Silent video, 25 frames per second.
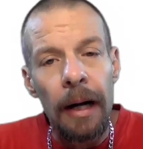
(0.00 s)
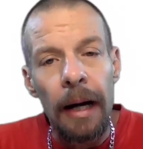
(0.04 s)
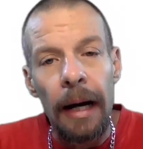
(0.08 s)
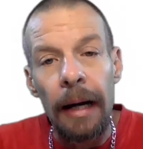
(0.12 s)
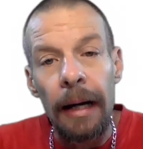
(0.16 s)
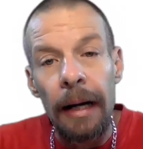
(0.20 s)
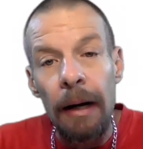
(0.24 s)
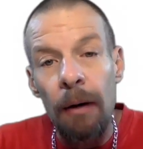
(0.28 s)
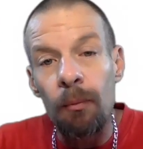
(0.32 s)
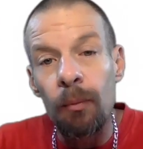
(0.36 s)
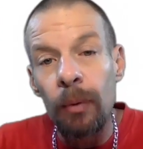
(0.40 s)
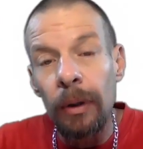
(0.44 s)

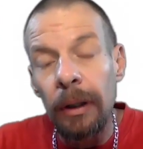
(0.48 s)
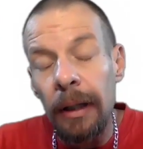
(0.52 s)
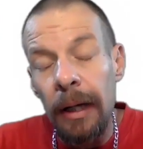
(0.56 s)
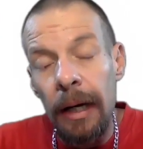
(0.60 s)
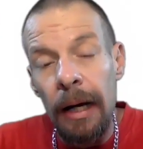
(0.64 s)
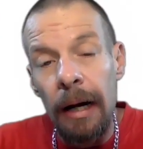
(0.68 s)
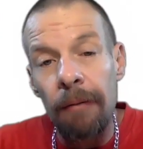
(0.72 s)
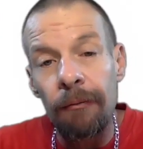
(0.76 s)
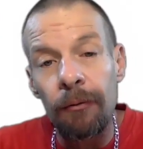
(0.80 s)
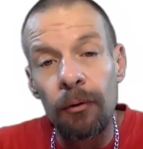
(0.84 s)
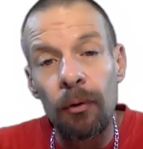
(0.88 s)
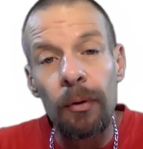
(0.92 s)
And I really
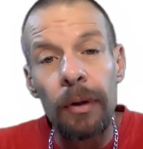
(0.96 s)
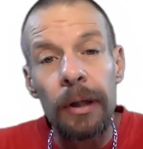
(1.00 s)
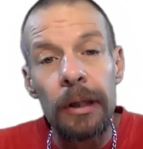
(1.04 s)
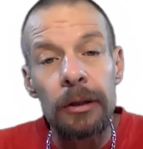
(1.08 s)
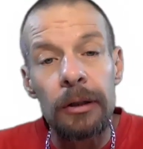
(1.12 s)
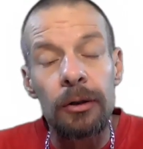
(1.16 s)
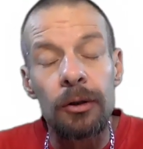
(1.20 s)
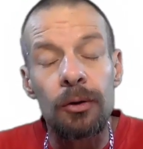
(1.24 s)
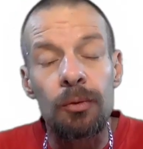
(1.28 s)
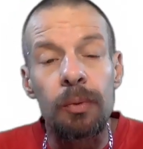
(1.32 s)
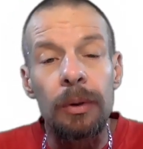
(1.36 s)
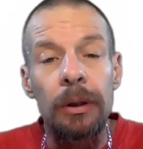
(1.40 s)
have no
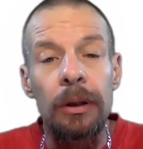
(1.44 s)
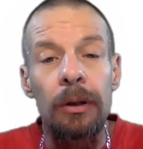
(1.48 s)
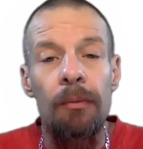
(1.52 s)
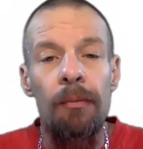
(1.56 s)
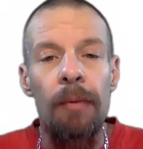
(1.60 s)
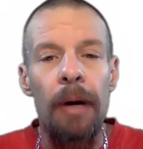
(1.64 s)
issues with the